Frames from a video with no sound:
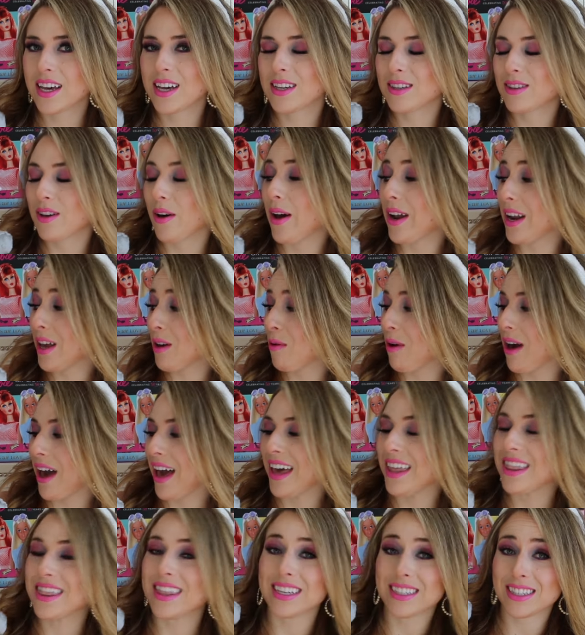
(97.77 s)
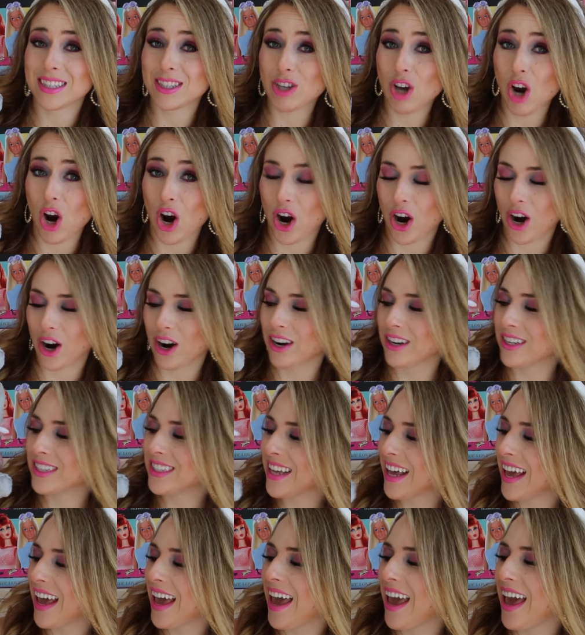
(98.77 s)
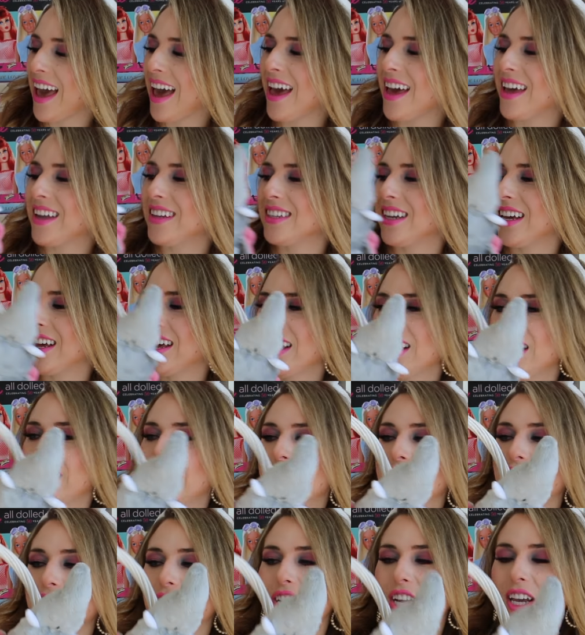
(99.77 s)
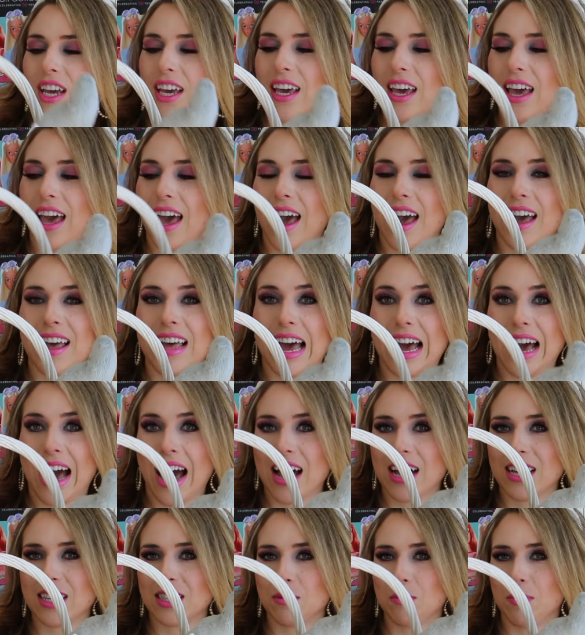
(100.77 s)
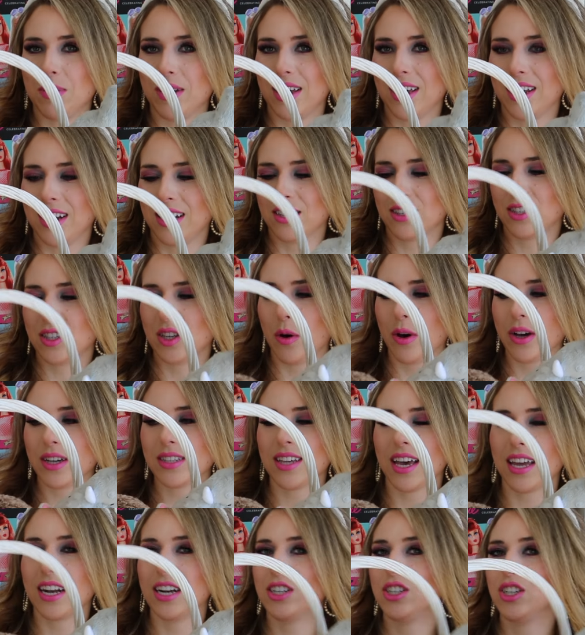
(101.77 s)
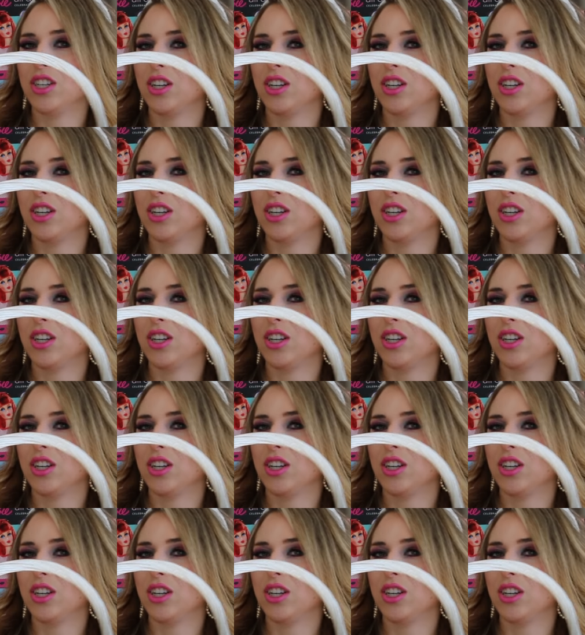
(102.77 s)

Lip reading: So anyway, this is hers, and she has been so excited.